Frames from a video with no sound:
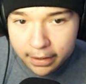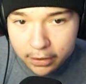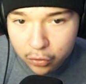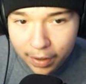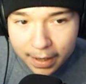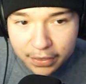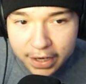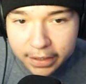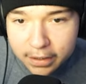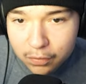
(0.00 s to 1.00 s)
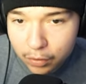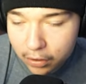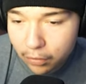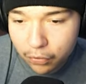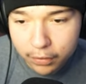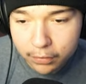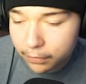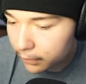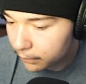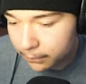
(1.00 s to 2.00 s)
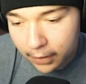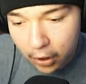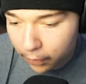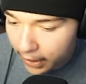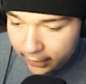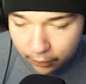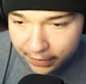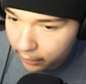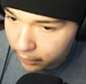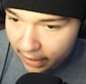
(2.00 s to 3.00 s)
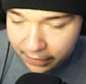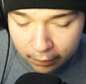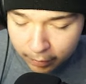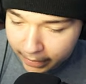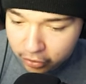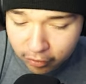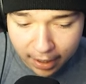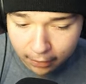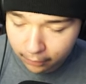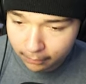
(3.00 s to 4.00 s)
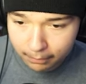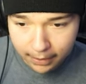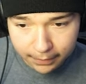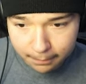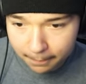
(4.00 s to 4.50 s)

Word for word: Do I think this will go through? No, I don't think we'll. I think we might drown, but